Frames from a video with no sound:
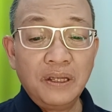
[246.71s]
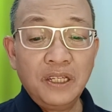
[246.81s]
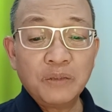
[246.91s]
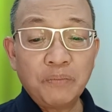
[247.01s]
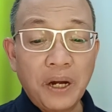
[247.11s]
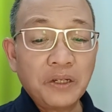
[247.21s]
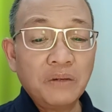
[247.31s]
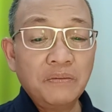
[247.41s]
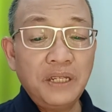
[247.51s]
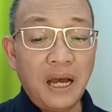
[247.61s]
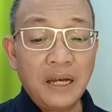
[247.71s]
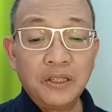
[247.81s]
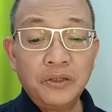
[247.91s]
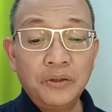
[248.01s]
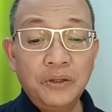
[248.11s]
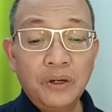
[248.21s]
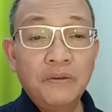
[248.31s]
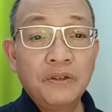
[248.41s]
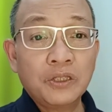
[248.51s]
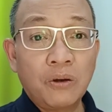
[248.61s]
is part of the attitude
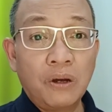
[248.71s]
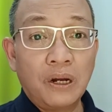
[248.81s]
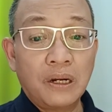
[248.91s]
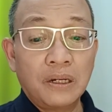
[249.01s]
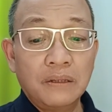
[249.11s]
of a scholar